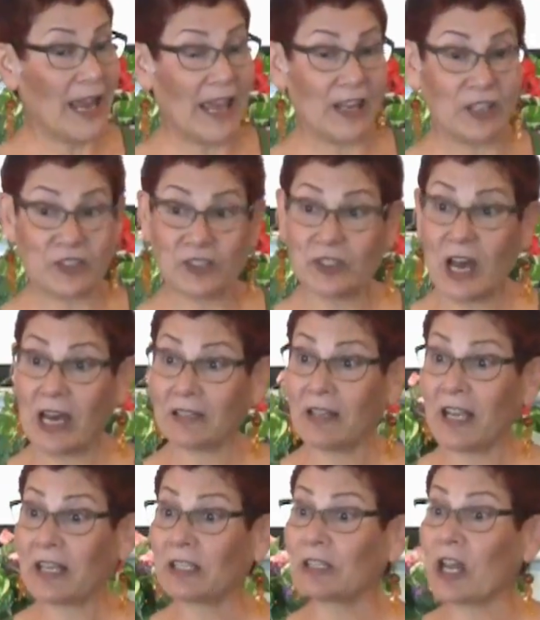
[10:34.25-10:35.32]
And it's not
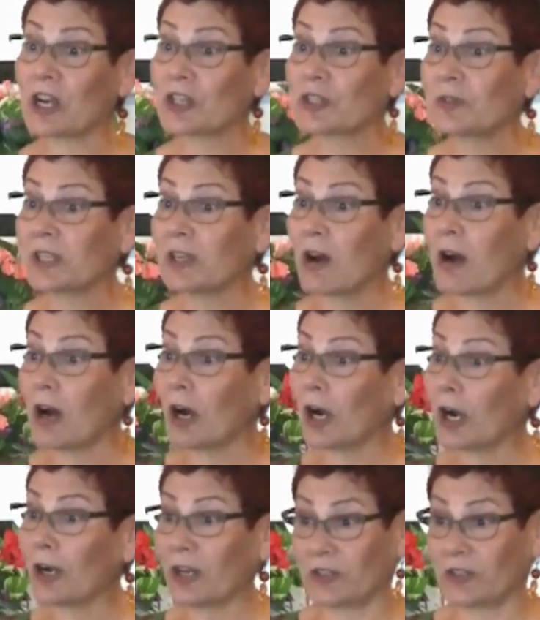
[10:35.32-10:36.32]
like a luxury car,